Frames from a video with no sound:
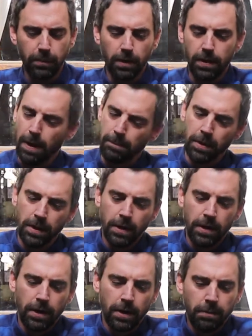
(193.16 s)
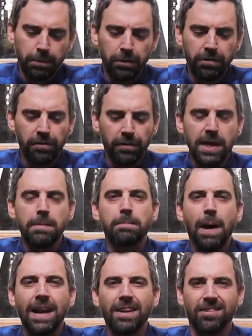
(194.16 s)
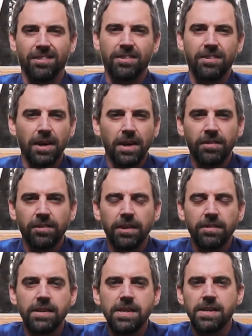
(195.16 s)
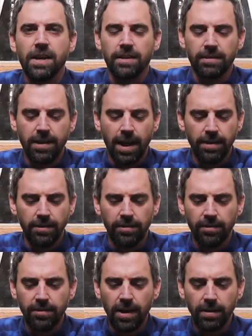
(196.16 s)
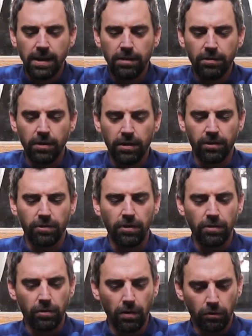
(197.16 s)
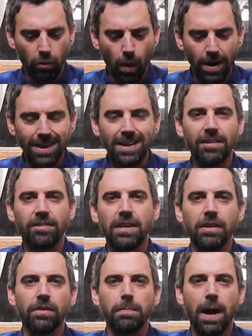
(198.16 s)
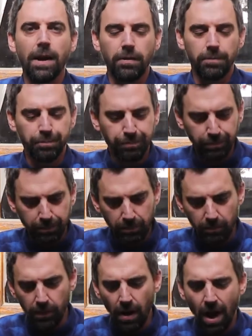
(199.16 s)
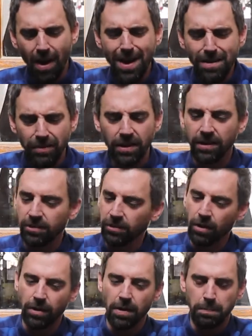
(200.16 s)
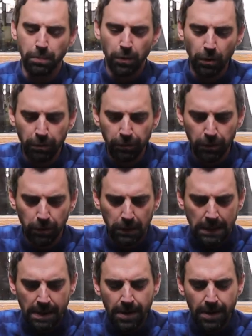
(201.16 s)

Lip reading: Yeah, beautifully balanced acidity and tannins. It's nothing to it's quite easy on the palate. However, it's got a beautiful.